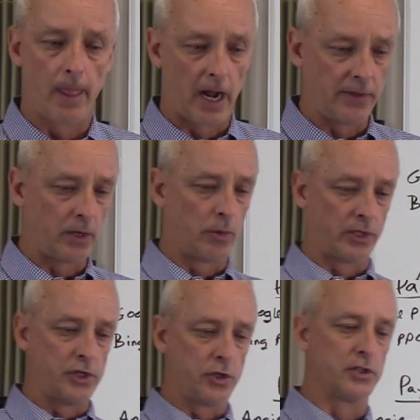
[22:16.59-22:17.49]
I think what
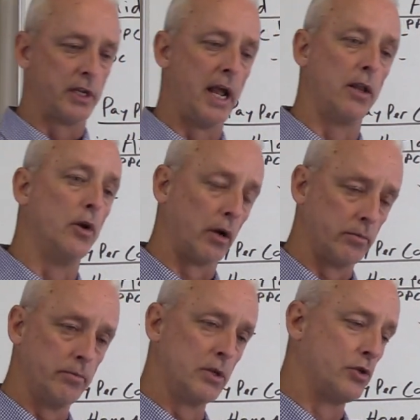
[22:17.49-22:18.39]
they should have said, hey,
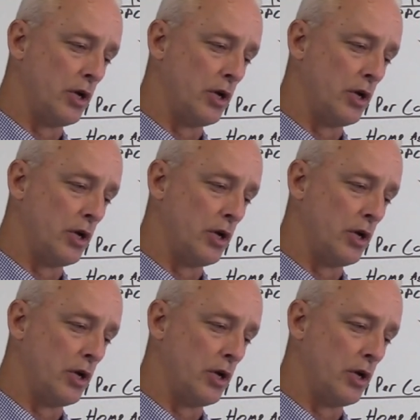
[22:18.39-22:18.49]
look, Mr.